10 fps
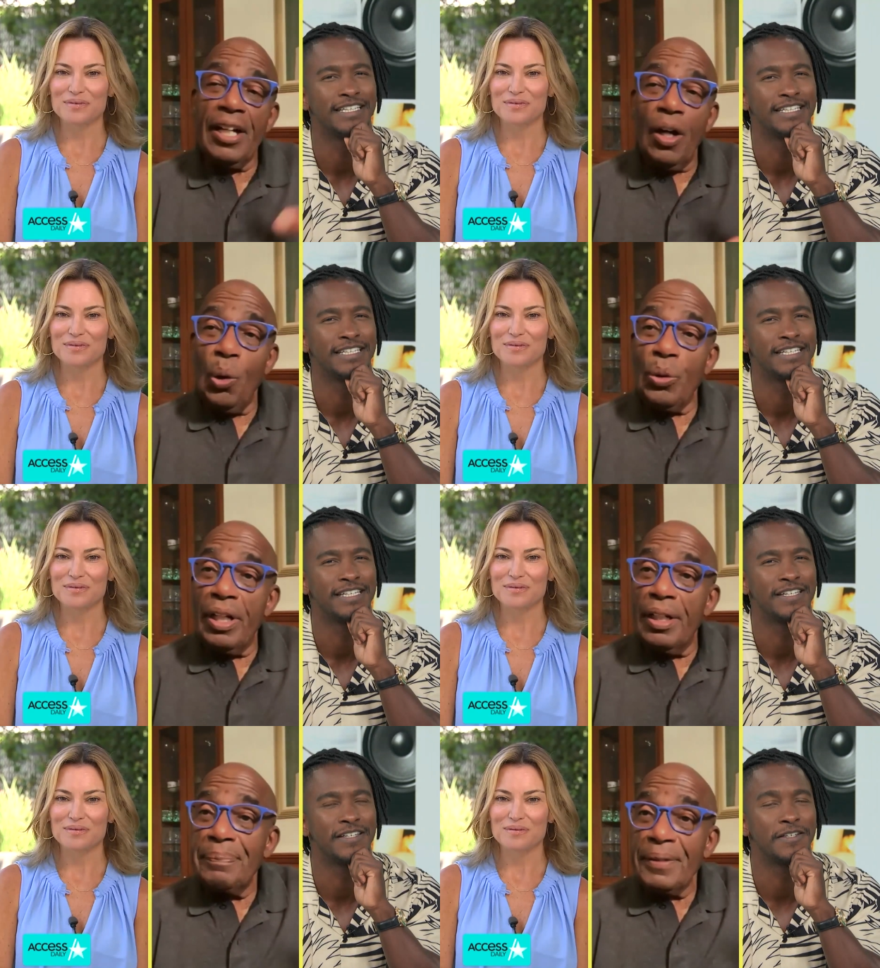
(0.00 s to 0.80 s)

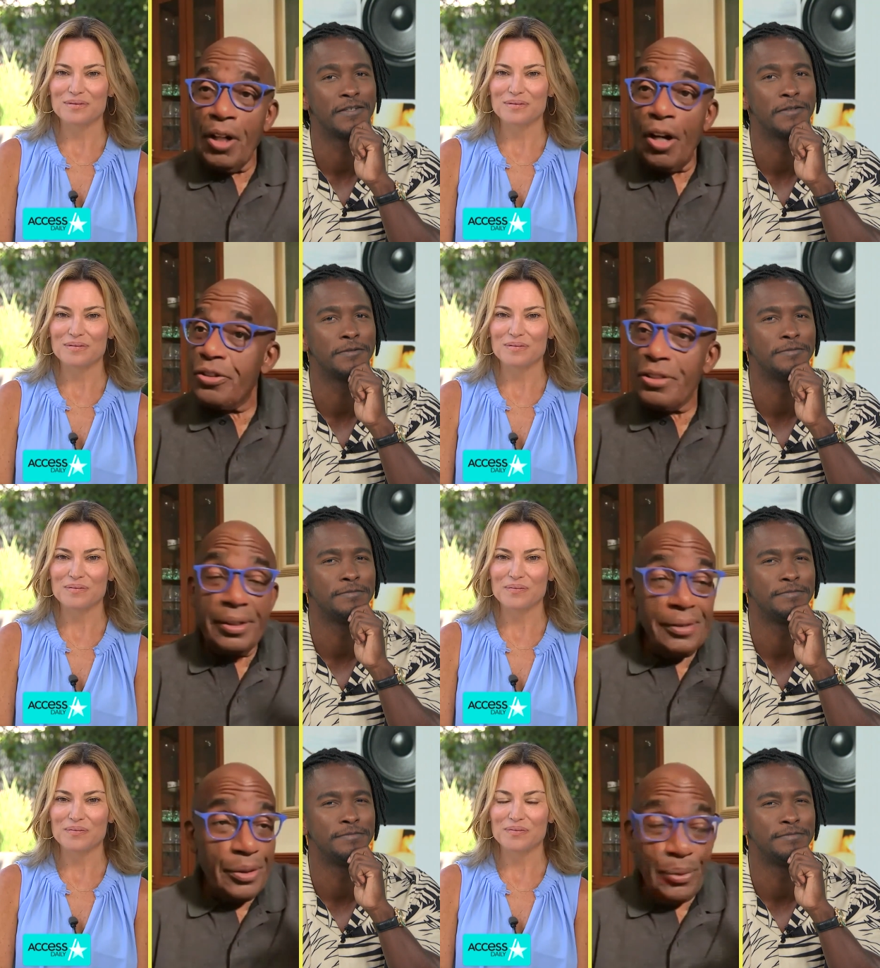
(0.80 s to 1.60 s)
Speaker 1: Hoda,
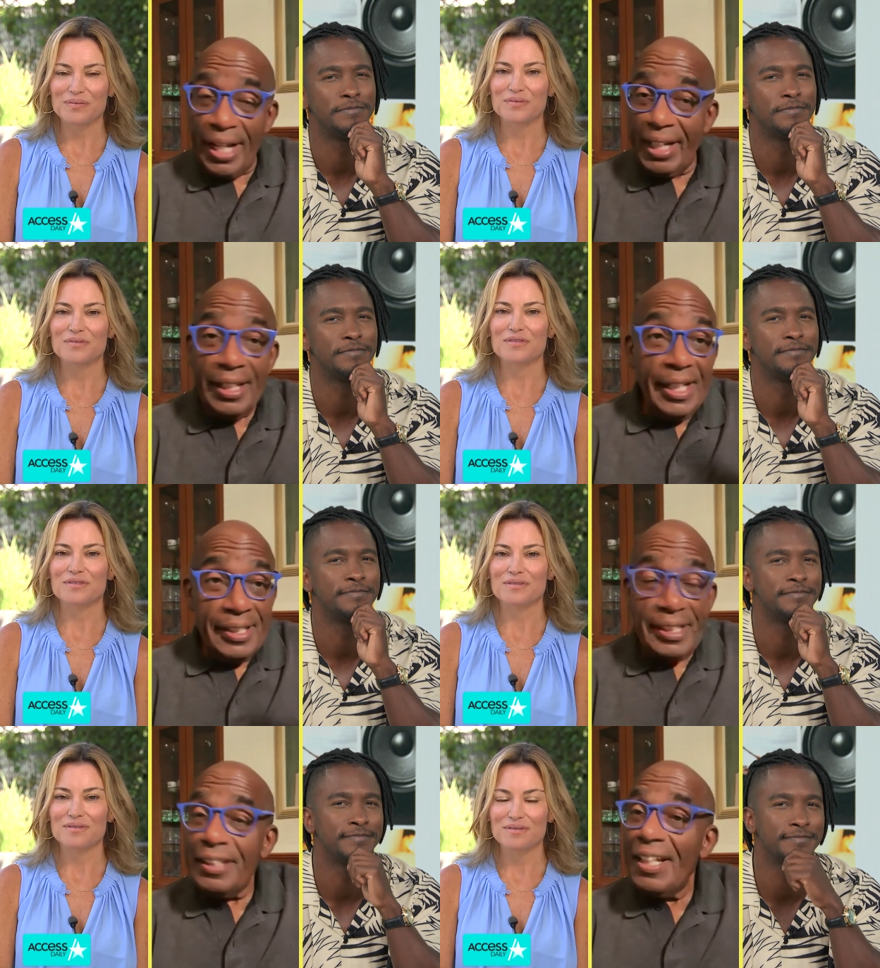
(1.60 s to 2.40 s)
Carson, Craig,
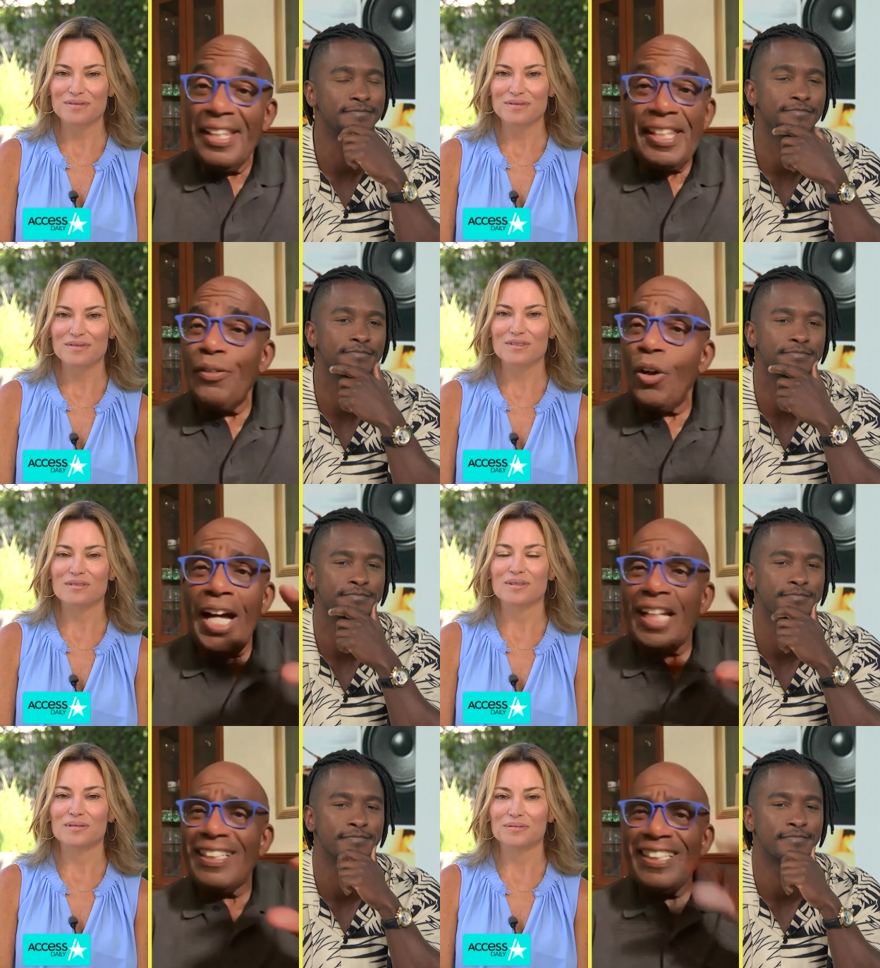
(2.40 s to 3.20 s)
Dylan. They've all
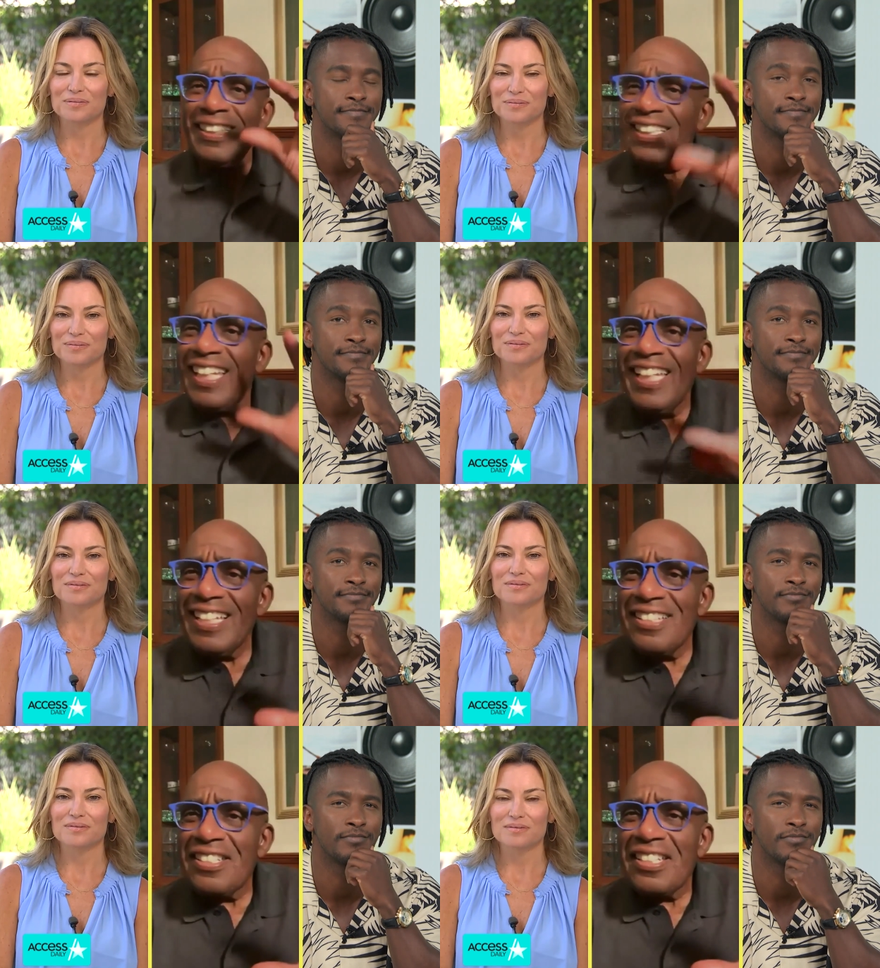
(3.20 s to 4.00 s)
got little
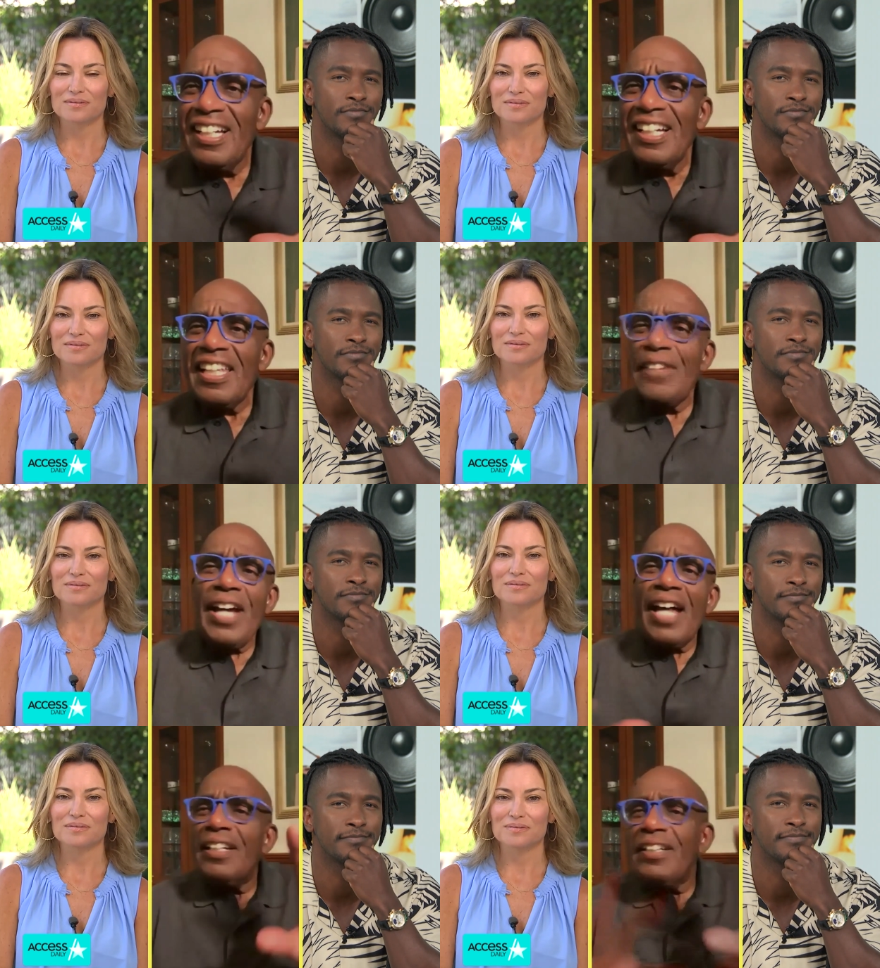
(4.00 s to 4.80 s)
kids.
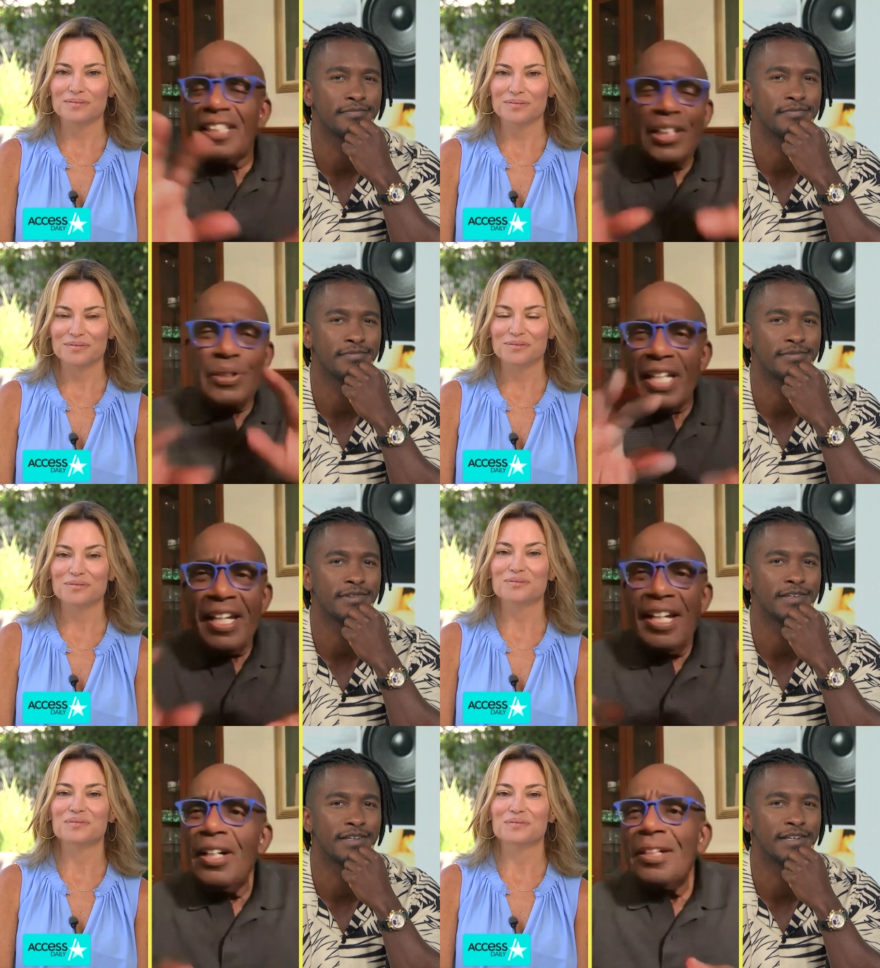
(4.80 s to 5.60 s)
They've got to, you know, take...